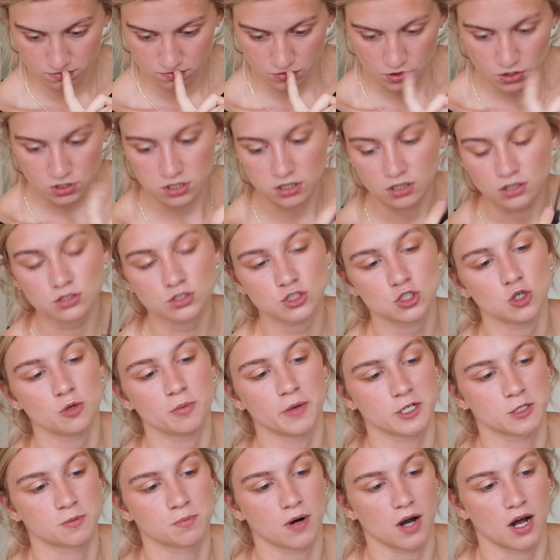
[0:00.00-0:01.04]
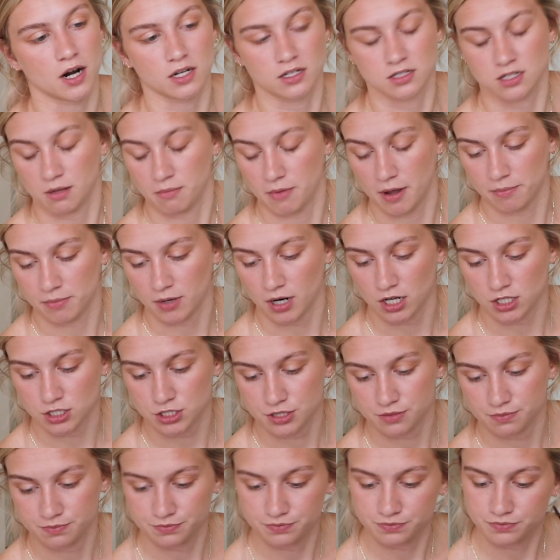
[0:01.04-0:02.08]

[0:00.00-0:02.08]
There's a little too much product on my brush.